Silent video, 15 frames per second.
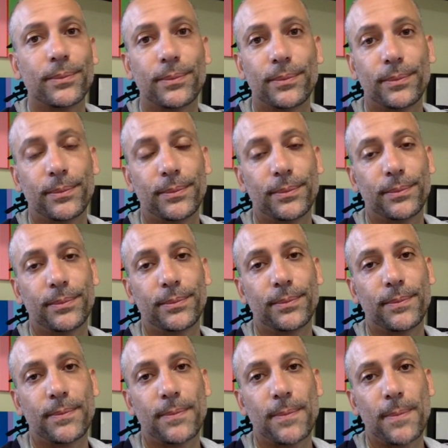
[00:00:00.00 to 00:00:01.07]

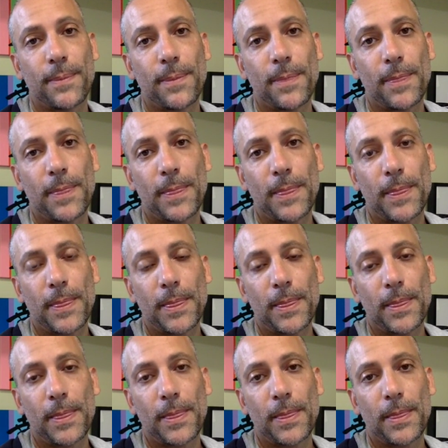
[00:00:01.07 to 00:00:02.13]

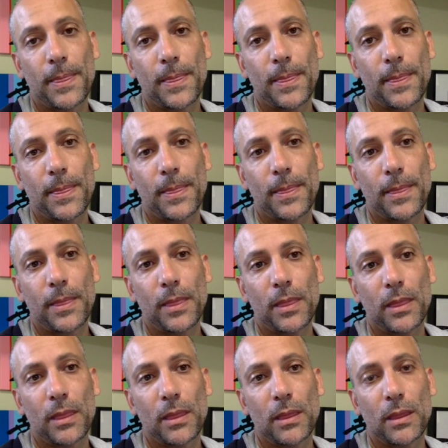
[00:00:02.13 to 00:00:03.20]

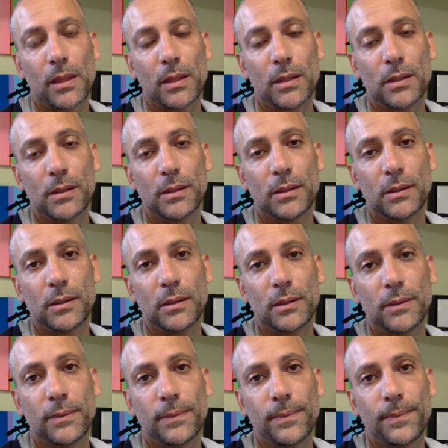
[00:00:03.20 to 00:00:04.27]
(silence)